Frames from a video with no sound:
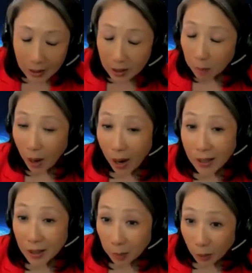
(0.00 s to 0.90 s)
it's
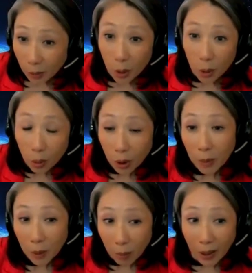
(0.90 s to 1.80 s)
possible you
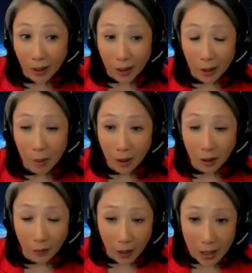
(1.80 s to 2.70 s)
could be a regulated
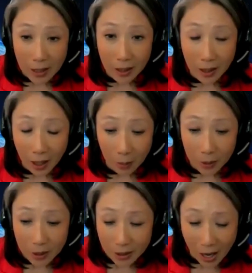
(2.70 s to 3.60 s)
medical device. And I
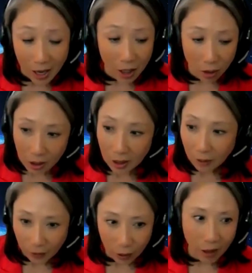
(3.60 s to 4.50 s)
would say you
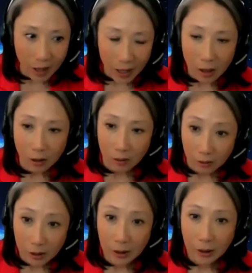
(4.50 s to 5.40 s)
need to figure that out.